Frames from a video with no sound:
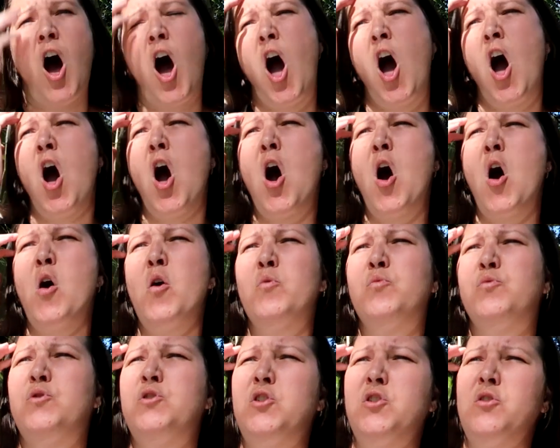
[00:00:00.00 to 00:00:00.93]

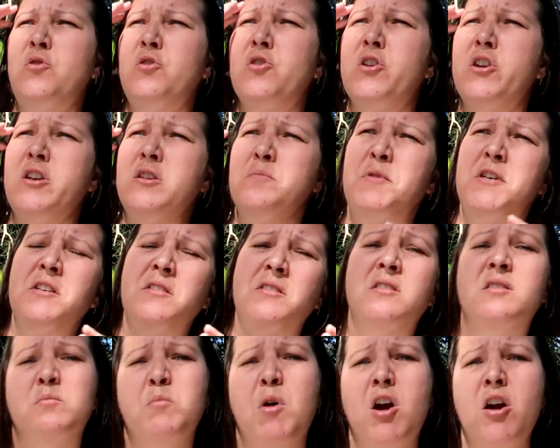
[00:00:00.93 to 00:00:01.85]
Oh, you're gonna be
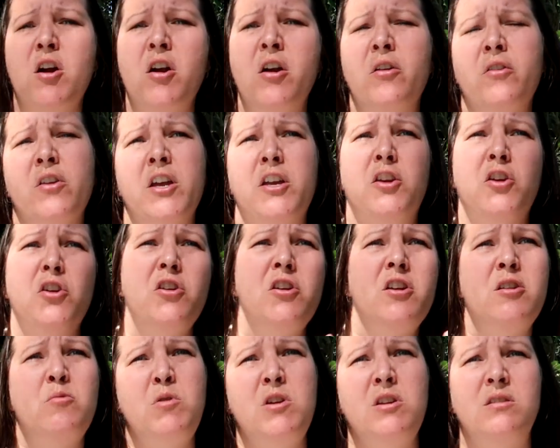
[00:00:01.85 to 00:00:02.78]
smart, like, you're
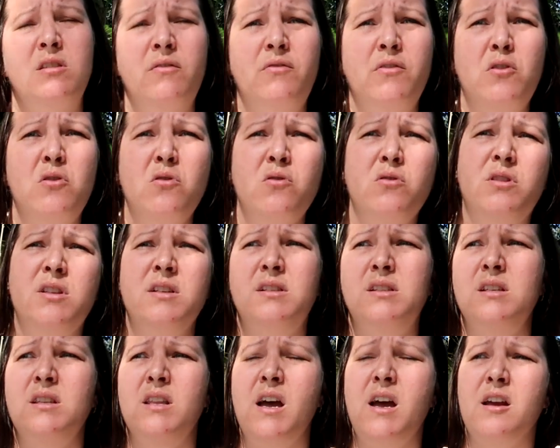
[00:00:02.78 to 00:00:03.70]
gonna be difficult,
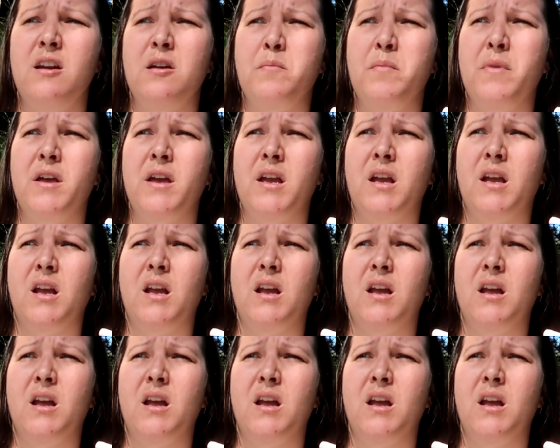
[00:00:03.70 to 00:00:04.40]
this and that. And I'm like,